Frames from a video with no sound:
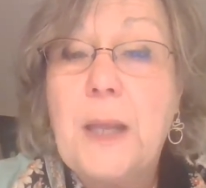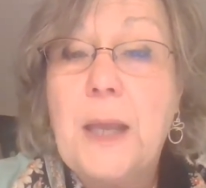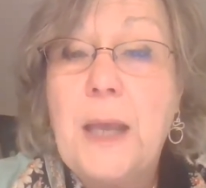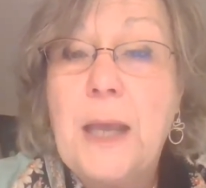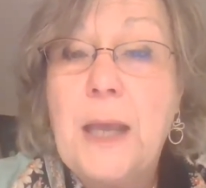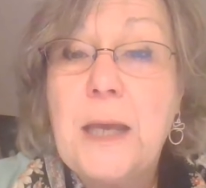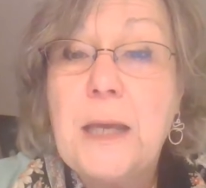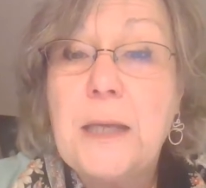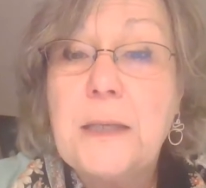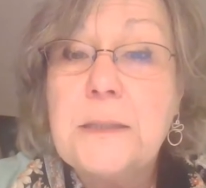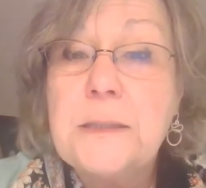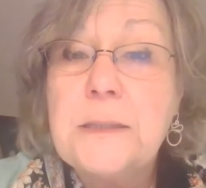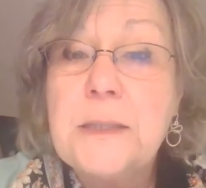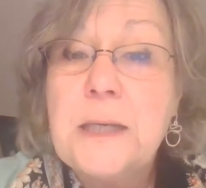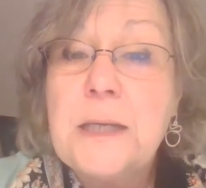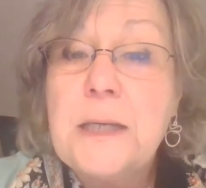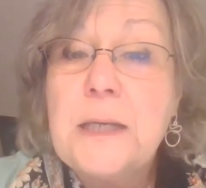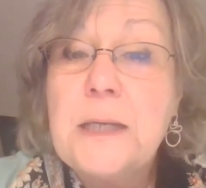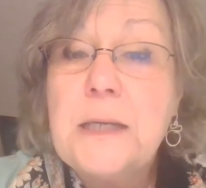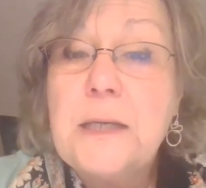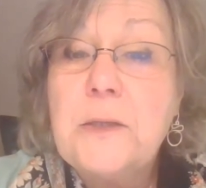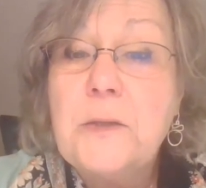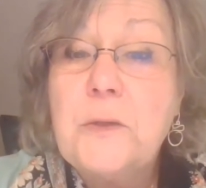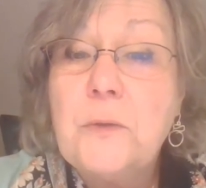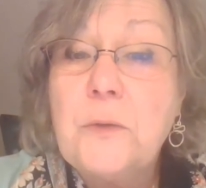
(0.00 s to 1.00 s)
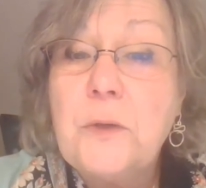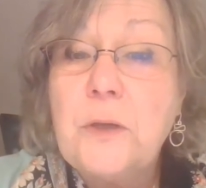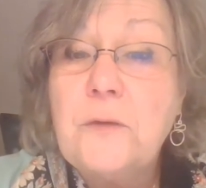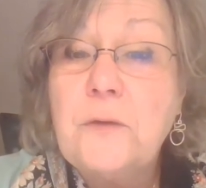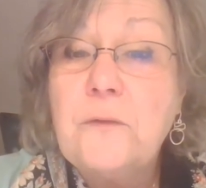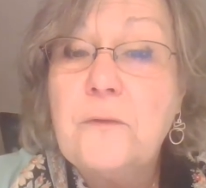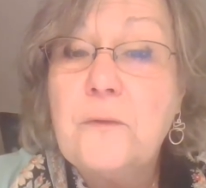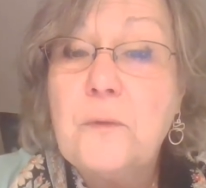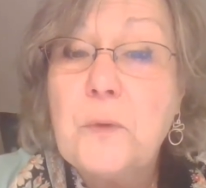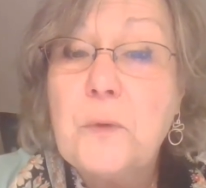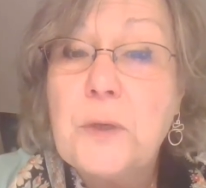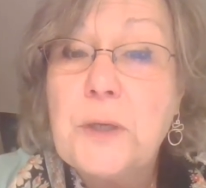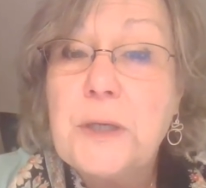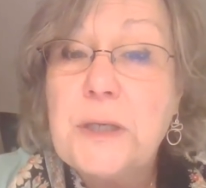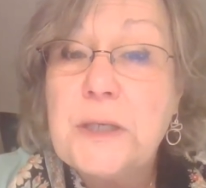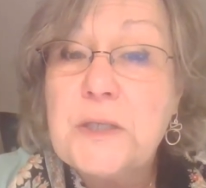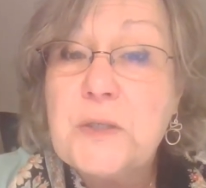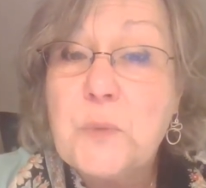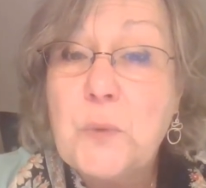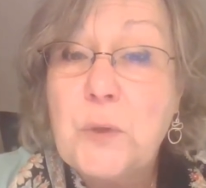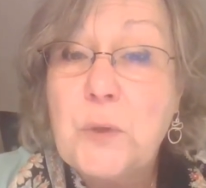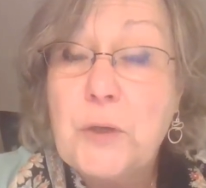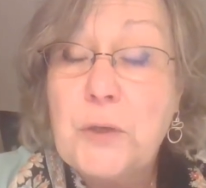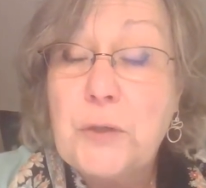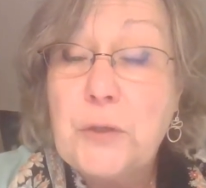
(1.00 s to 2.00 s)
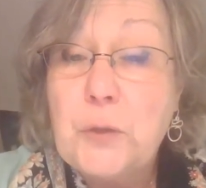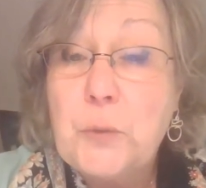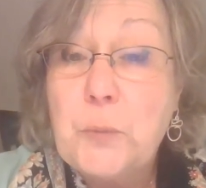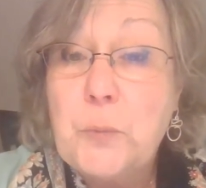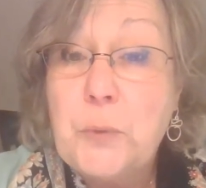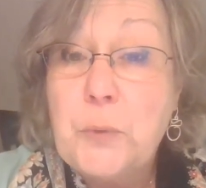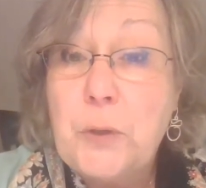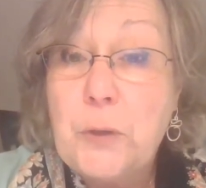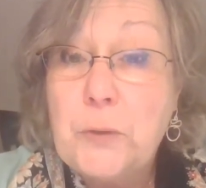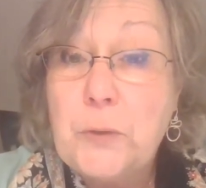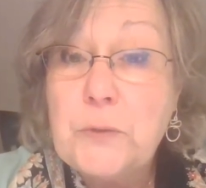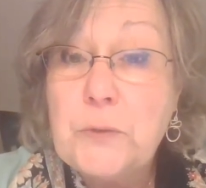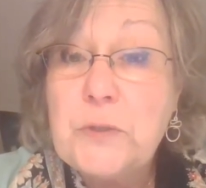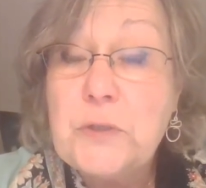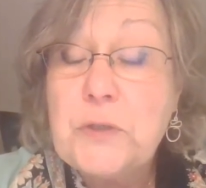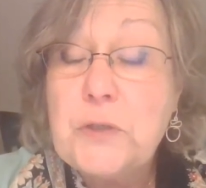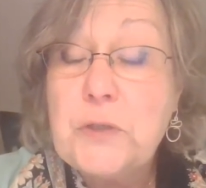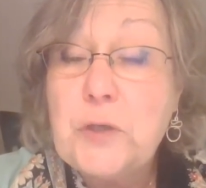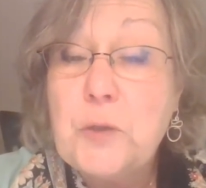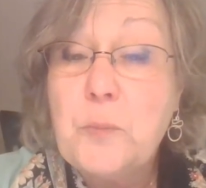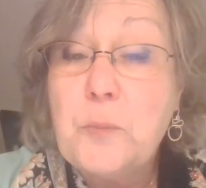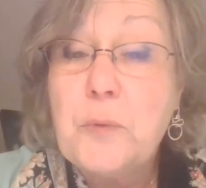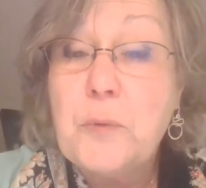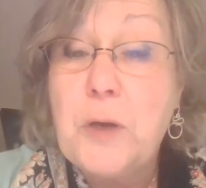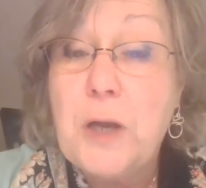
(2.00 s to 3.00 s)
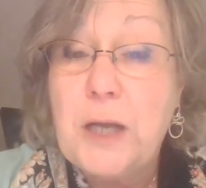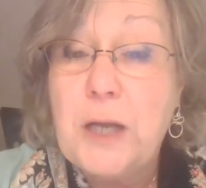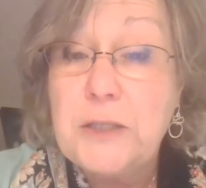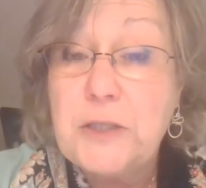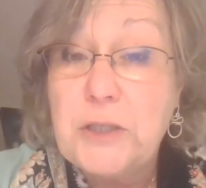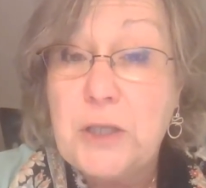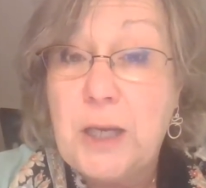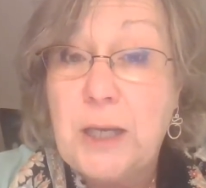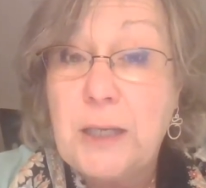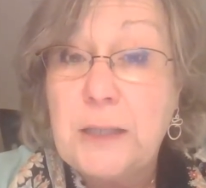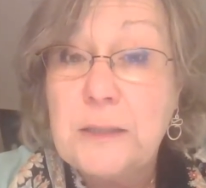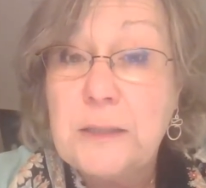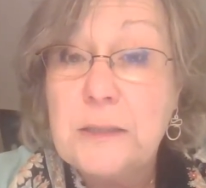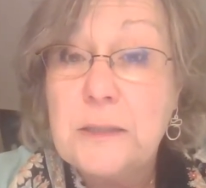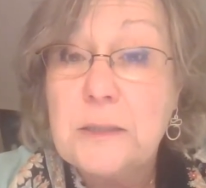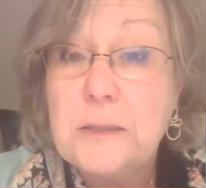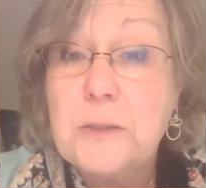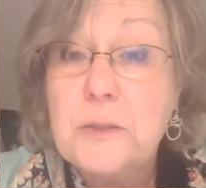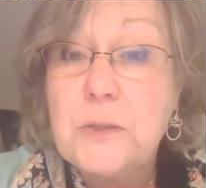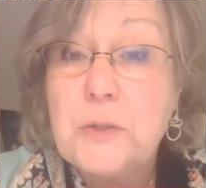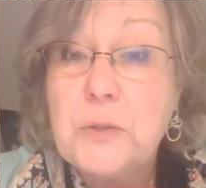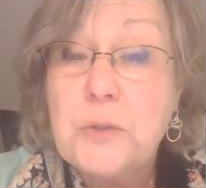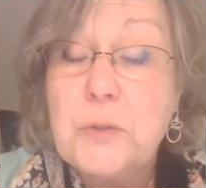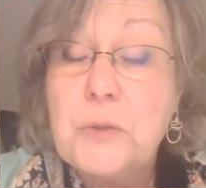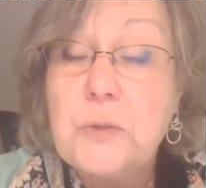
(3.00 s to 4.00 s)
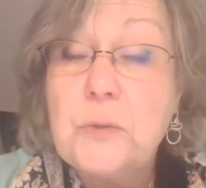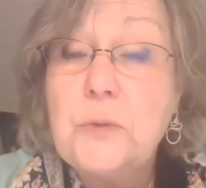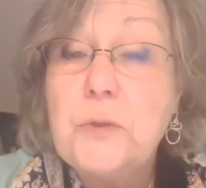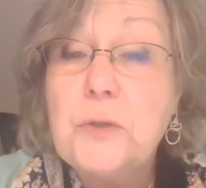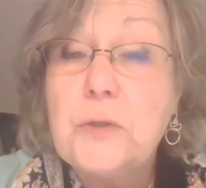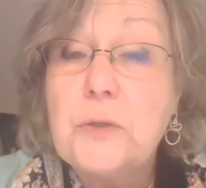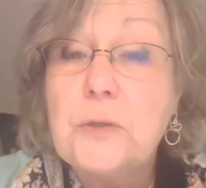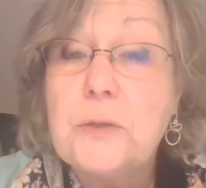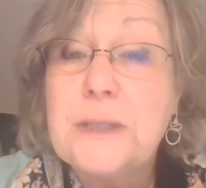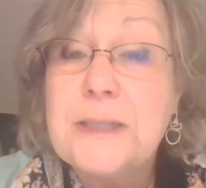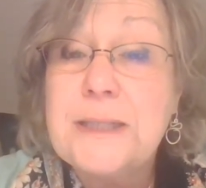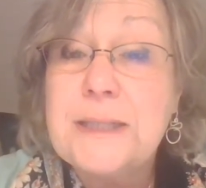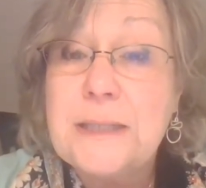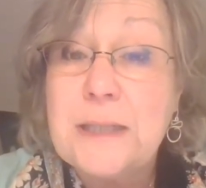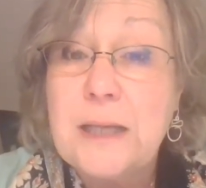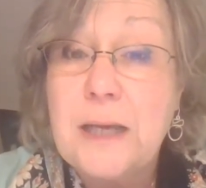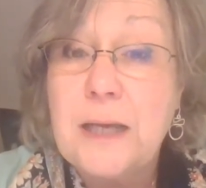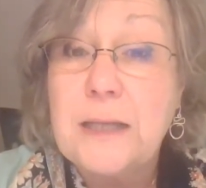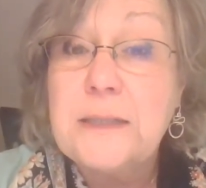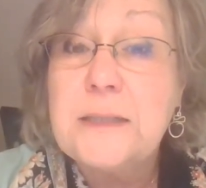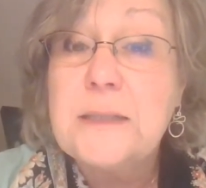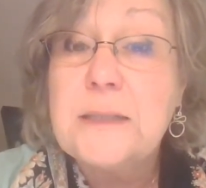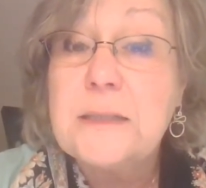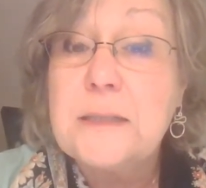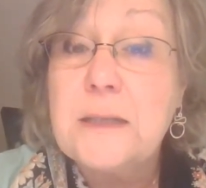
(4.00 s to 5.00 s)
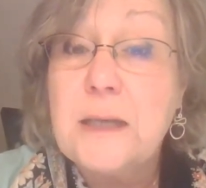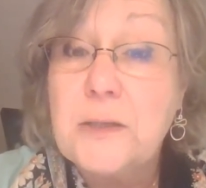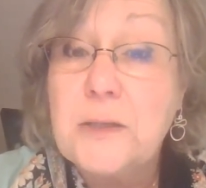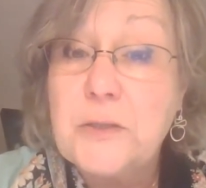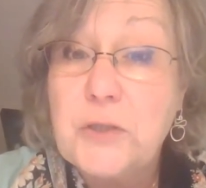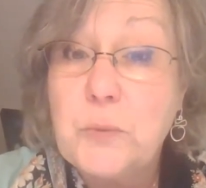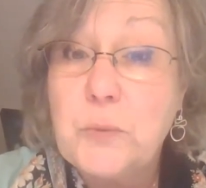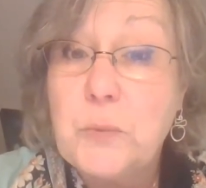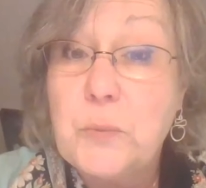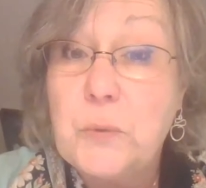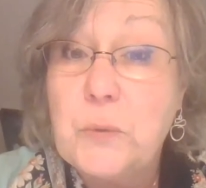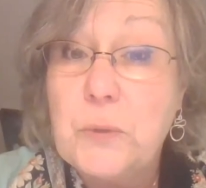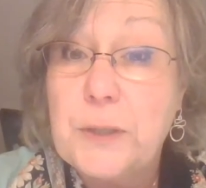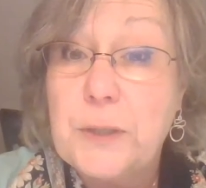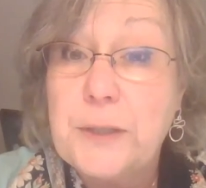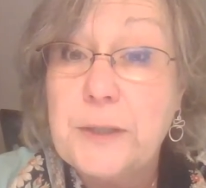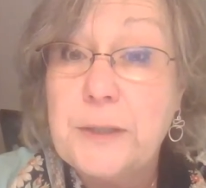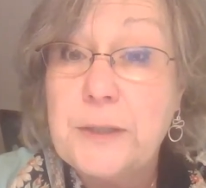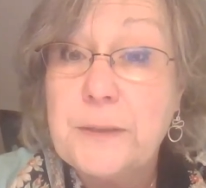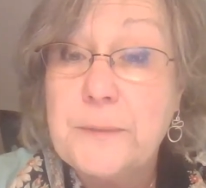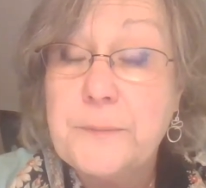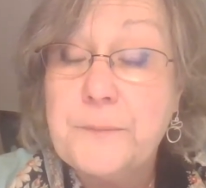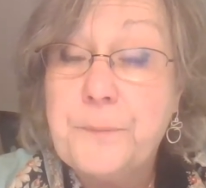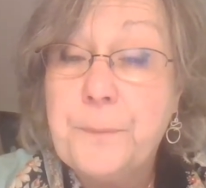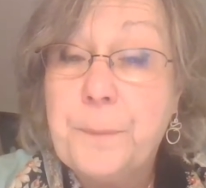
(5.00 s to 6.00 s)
and Unit 4 is where you post your project to your assigned discussion board,